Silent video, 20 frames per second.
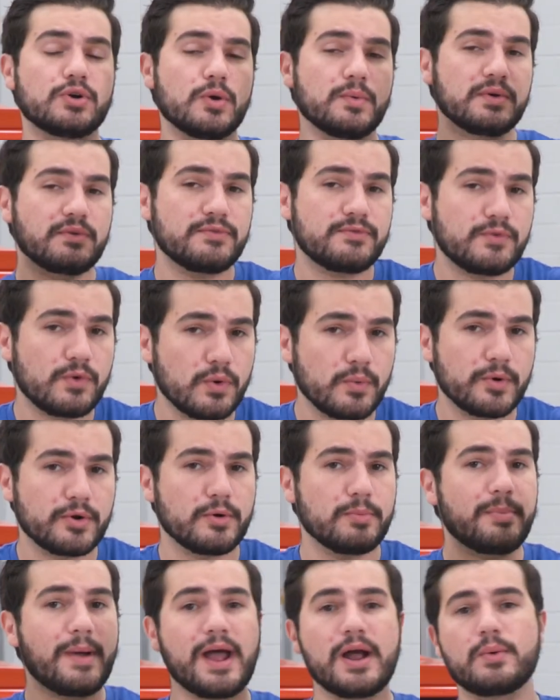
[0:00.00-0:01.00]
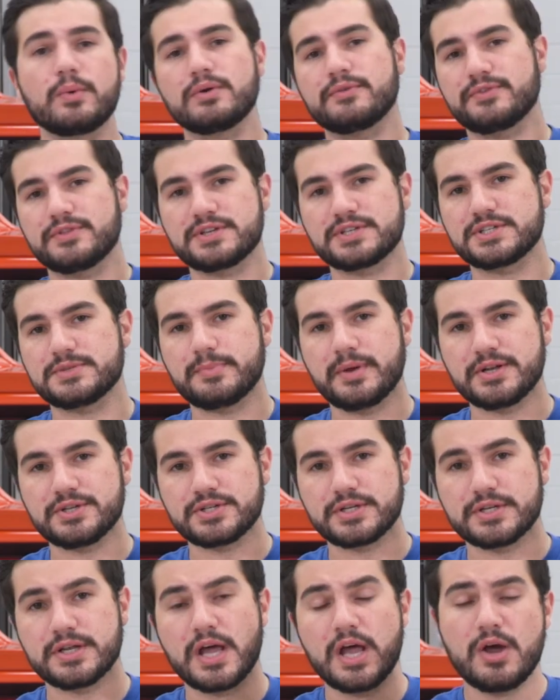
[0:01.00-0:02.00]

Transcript: going forward or backward for the suspension,